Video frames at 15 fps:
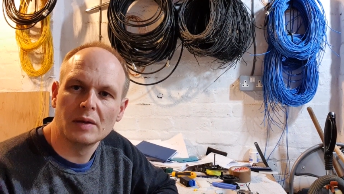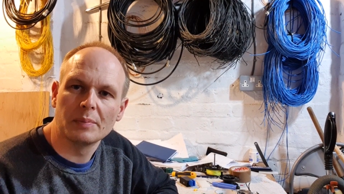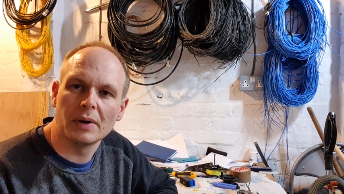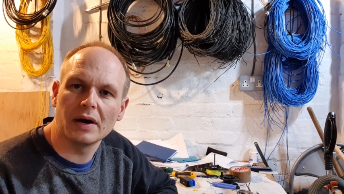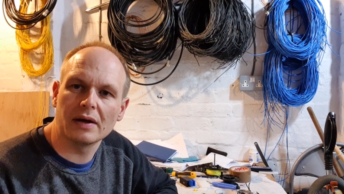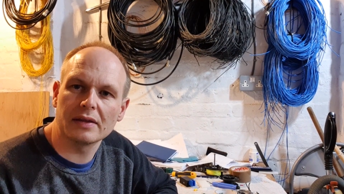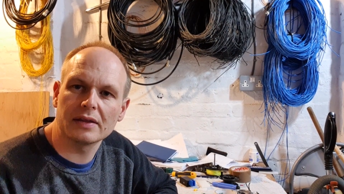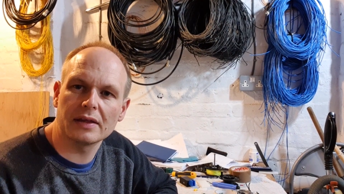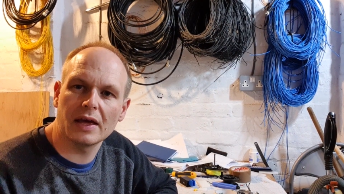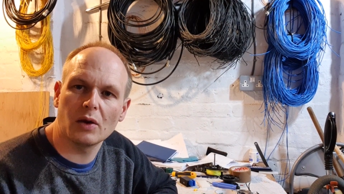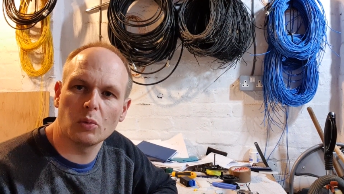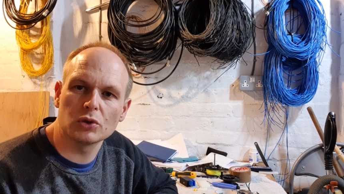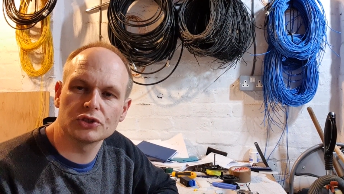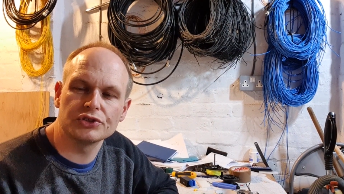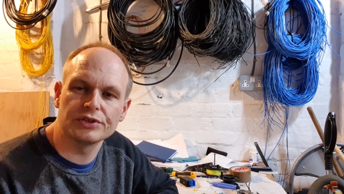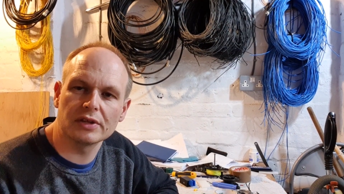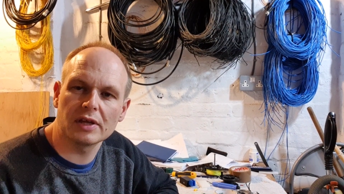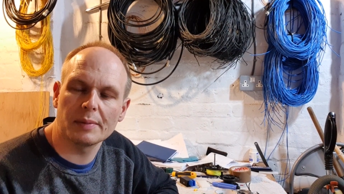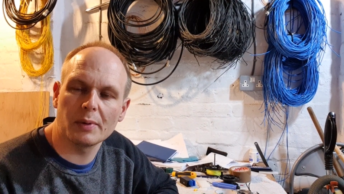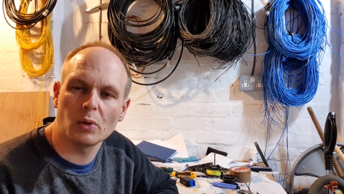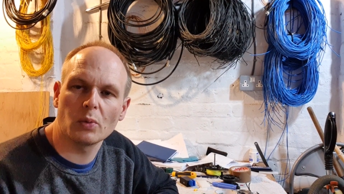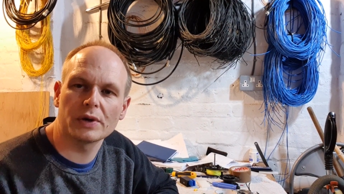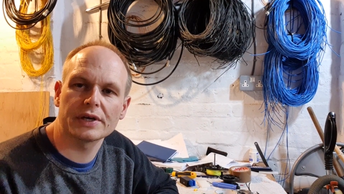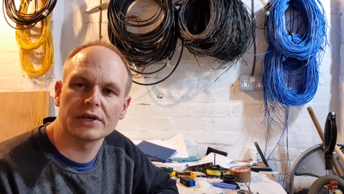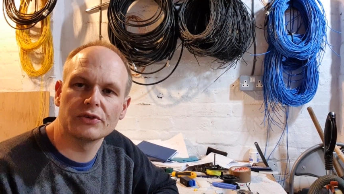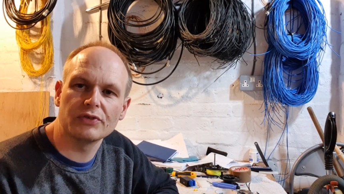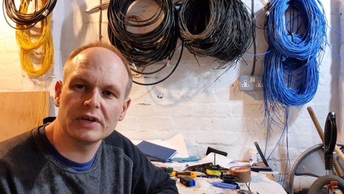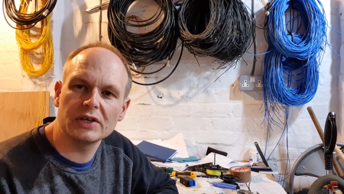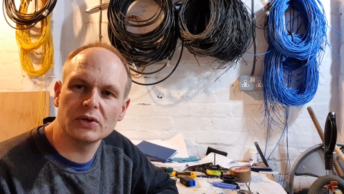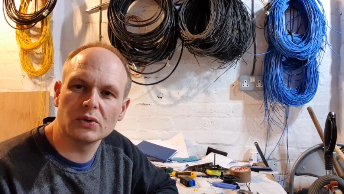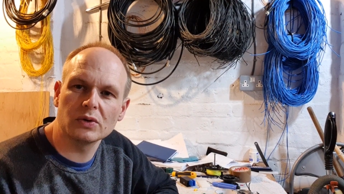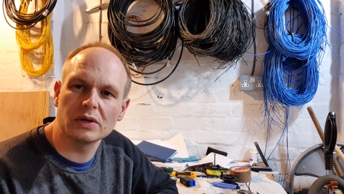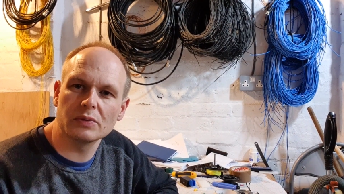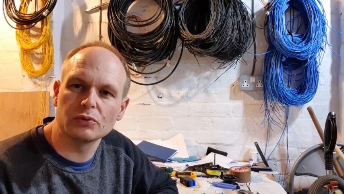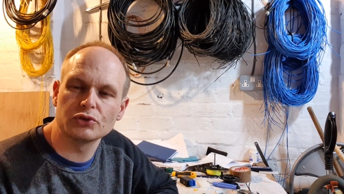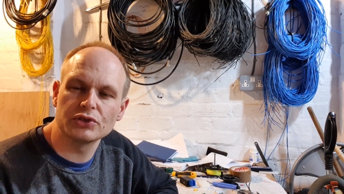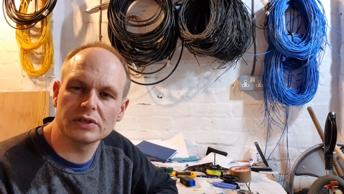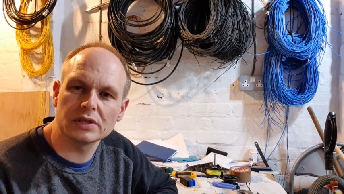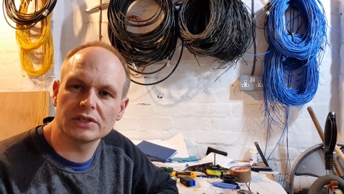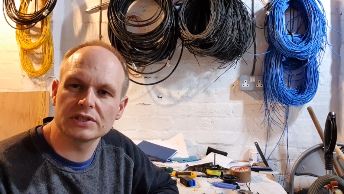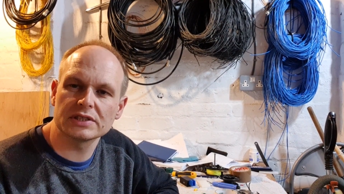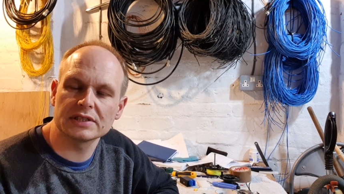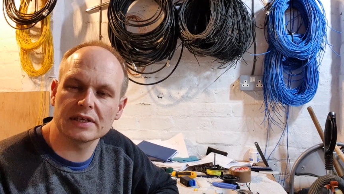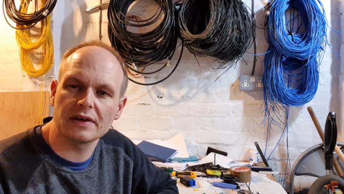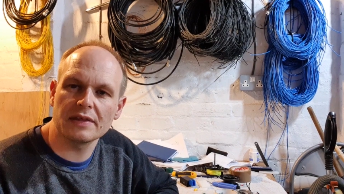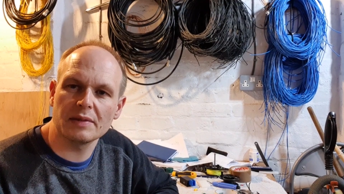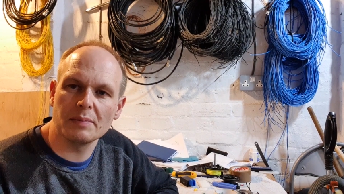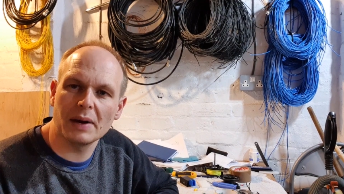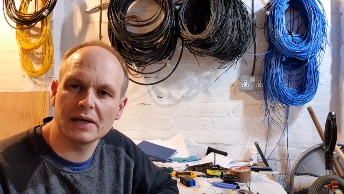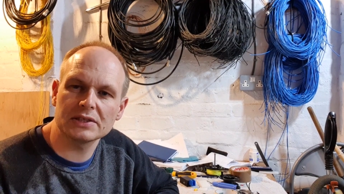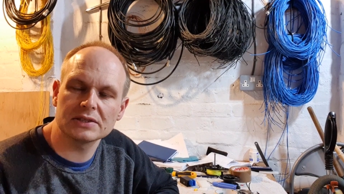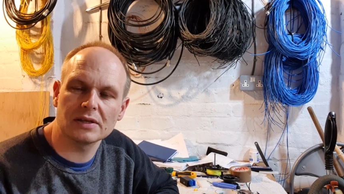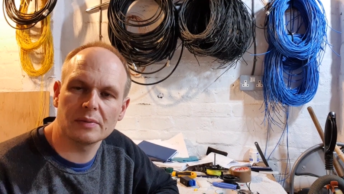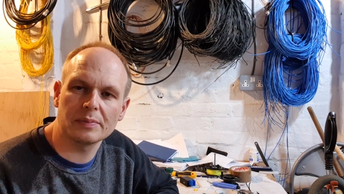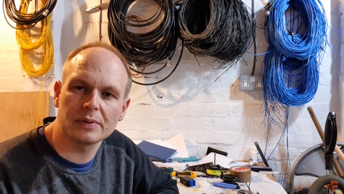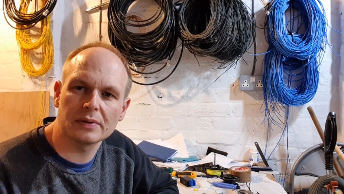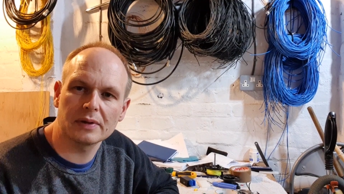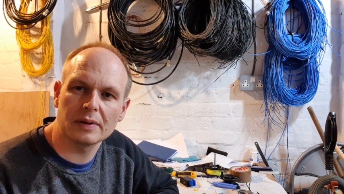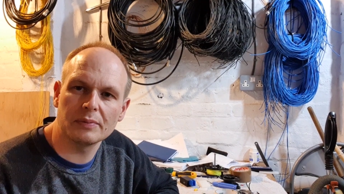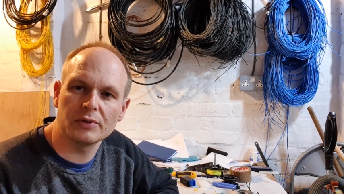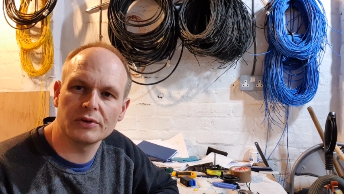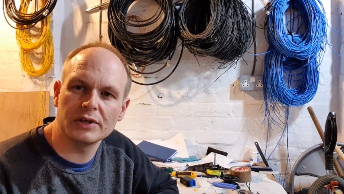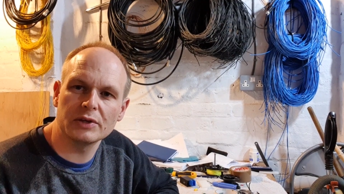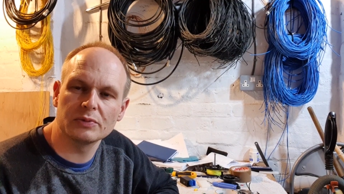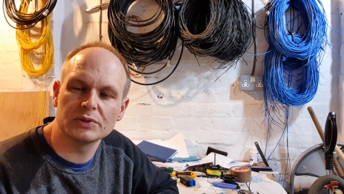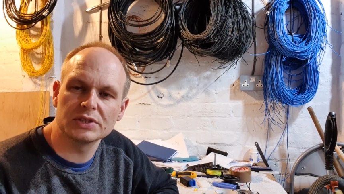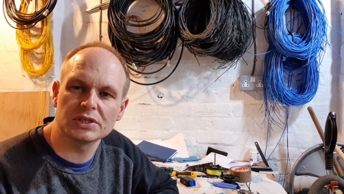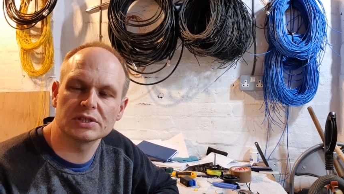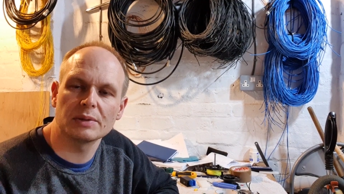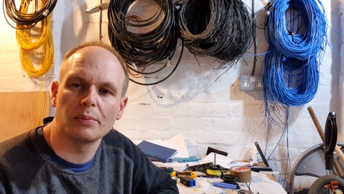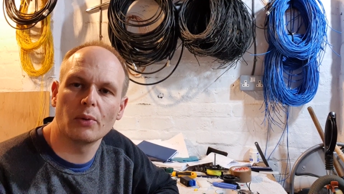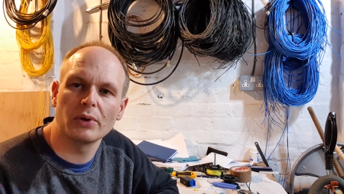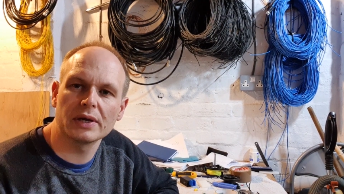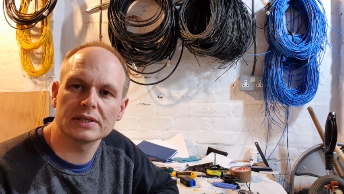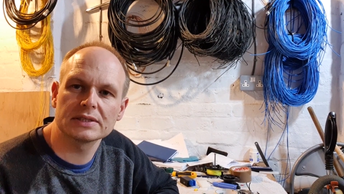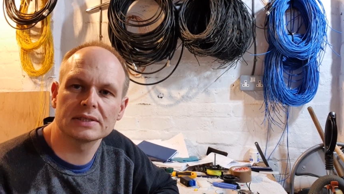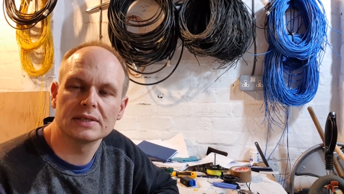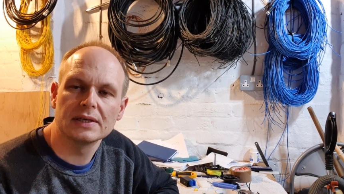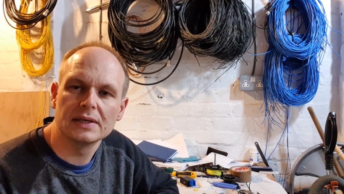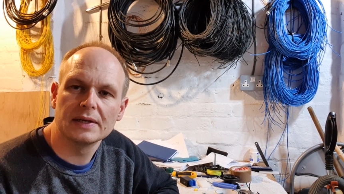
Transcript: But it wasn't really about working radio. It was really just to get the mast up, and the radio was just a bonus.